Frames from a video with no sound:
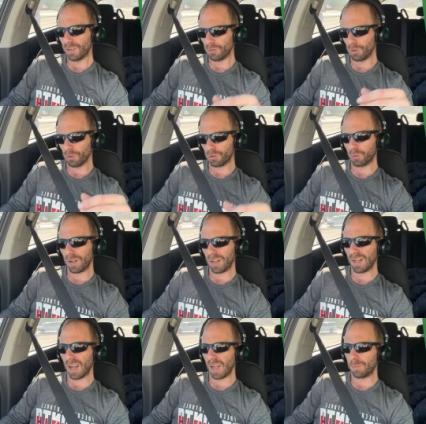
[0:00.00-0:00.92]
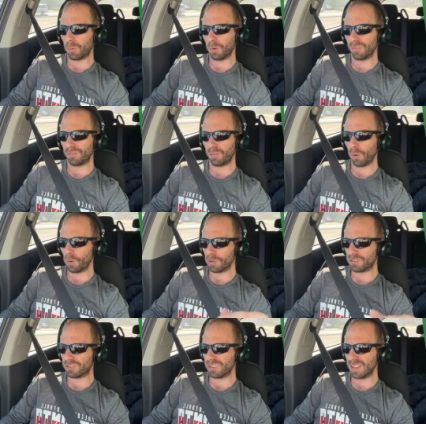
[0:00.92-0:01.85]
Rule
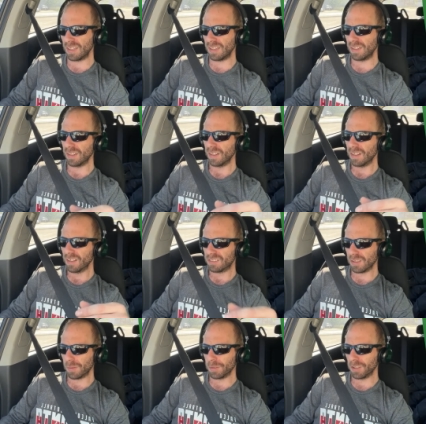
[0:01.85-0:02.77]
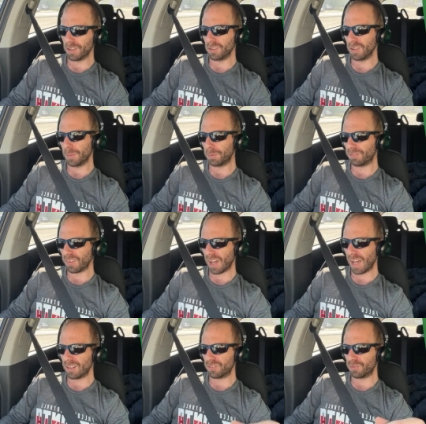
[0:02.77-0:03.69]
29.4c similarly
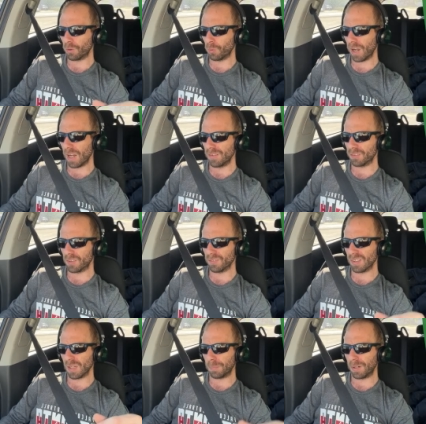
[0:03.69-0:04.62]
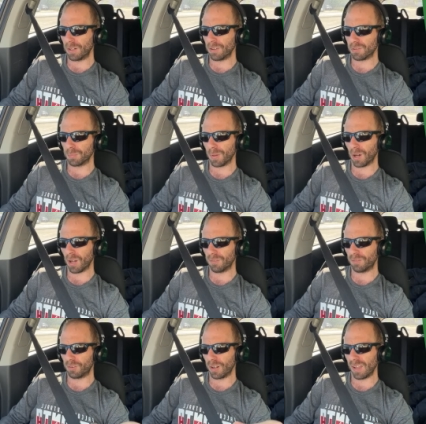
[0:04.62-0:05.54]
provides for waiver of the appearance
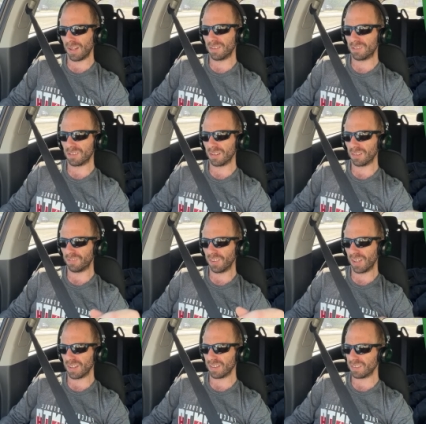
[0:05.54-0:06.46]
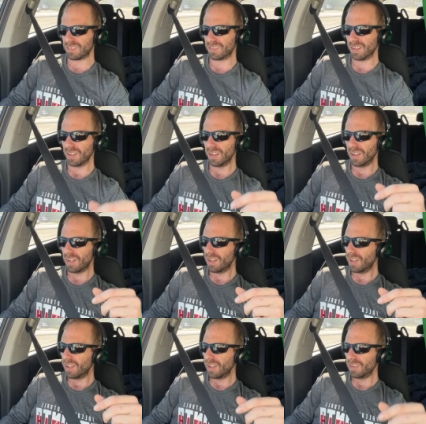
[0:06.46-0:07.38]
bond for indigent defendants.
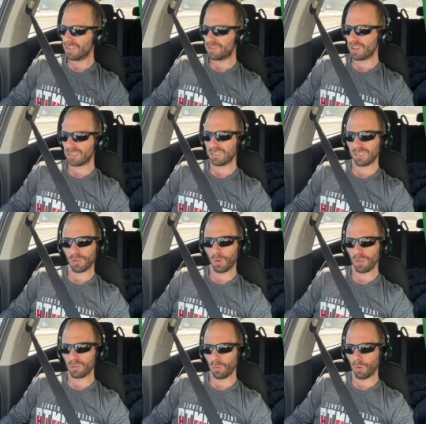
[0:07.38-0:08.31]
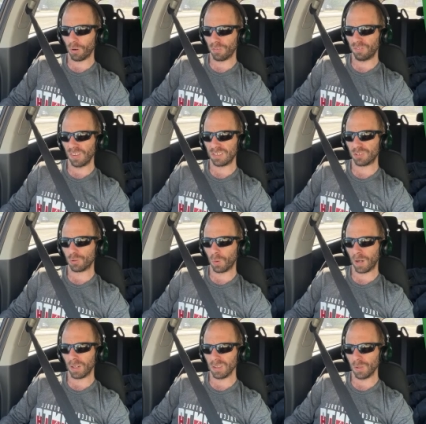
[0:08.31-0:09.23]
The Justice Court's order fits
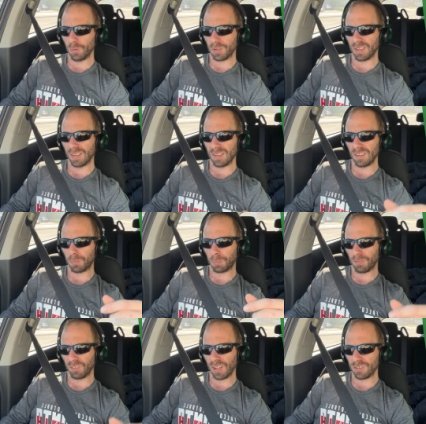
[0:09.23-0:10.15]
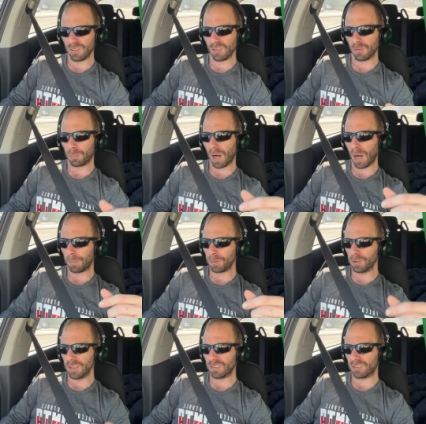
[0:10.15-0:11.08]
squarely within these provisions,
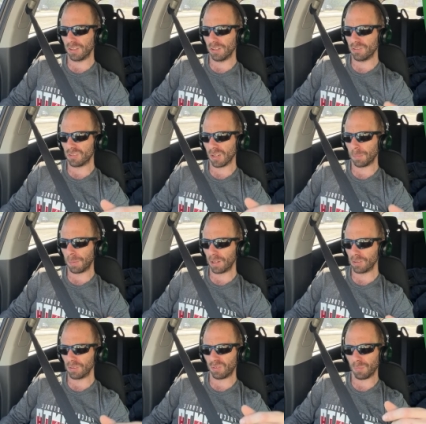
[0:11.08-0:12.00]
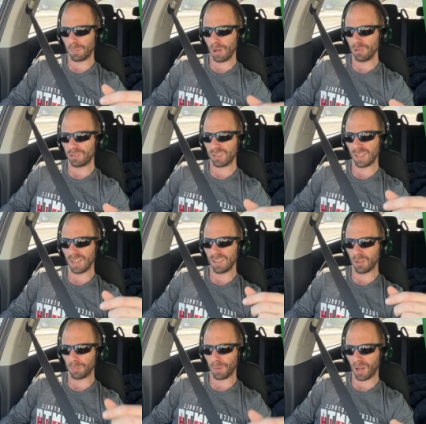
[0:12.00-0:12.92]
properly excusing appellant from posting
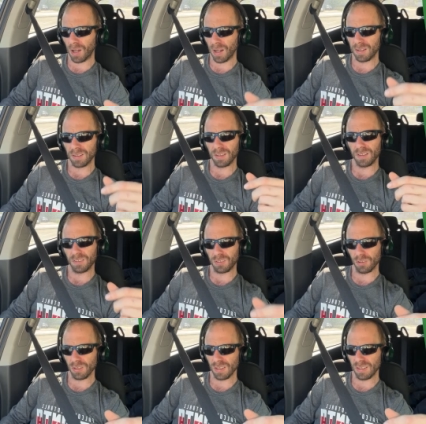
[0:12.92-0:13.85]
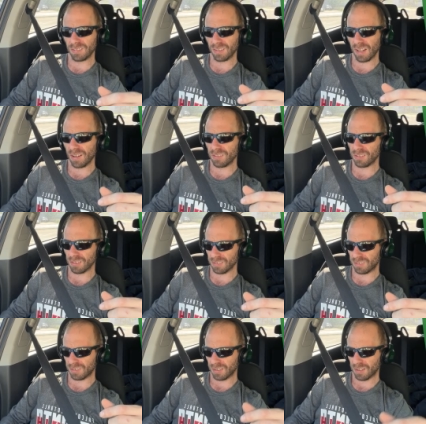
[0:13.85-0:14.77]
either bond due to his
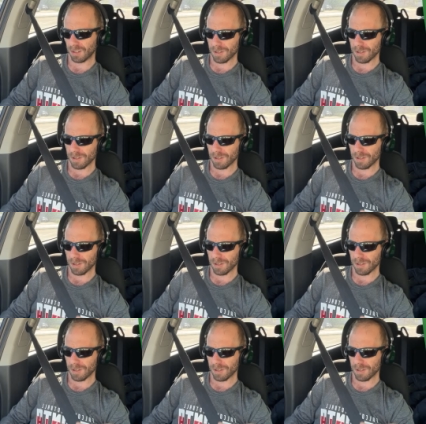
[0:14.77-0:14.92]
indigence.